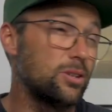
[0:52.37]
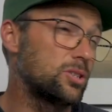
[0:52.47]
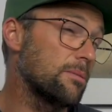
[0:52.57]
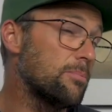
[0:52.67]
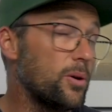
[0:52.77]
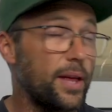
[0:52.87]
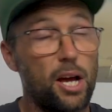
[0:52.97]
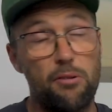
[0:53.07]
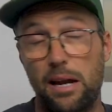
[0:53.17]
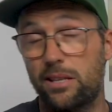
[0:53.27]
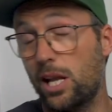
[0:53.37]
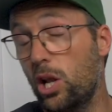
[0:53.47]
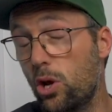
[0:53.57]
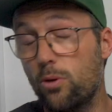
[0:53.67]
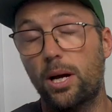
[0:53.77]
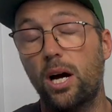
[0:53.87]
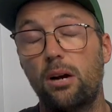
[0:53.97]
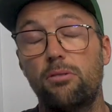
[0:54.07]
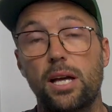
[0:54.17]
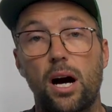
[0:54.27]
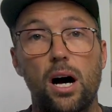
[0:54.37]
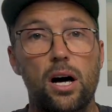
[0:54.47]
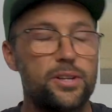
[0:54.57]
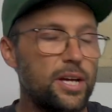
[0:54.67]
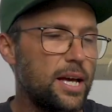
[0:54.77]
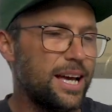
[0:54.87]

so at some point they go around and they loop the kite really hard.